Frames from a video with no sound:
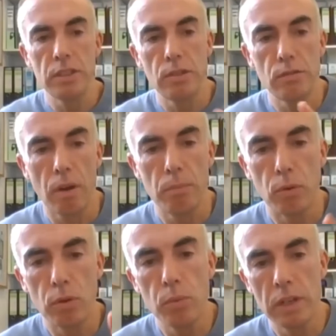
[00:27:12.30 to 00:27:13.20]
to interrupt, Paul,
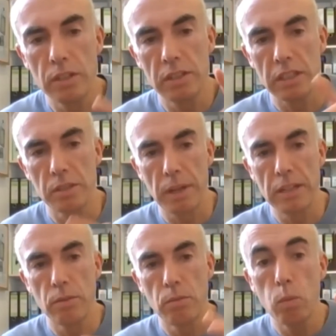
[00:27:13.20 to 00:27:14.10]
could we just explain
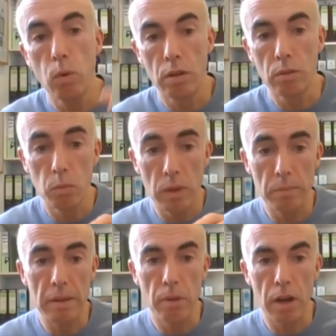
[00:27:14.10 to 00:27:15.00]
to everybody what we
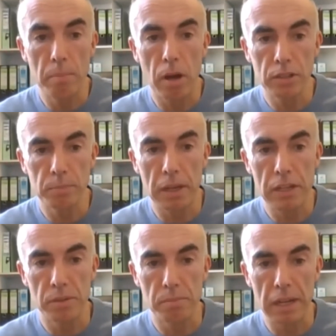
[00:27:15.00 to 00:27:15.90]
mean by past
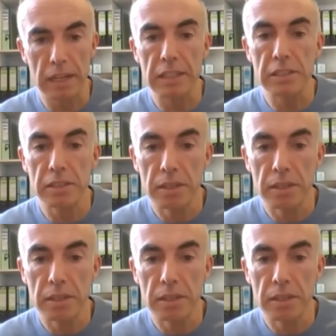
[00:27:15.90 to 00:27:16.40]
patient mailings?